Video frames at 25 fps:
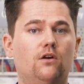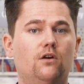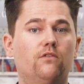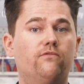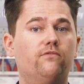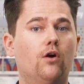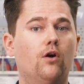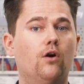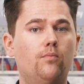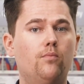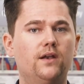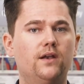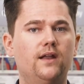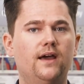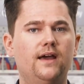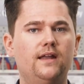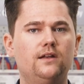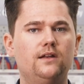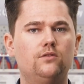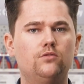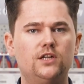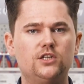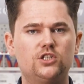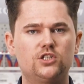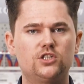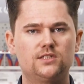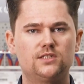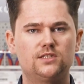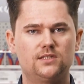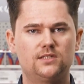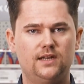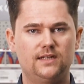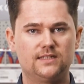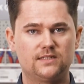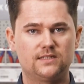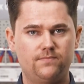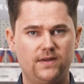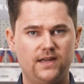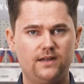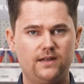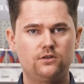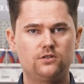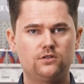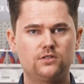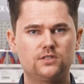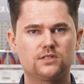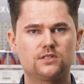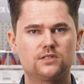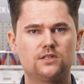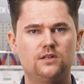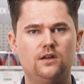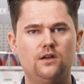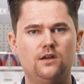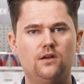of open end wrenches and spanners,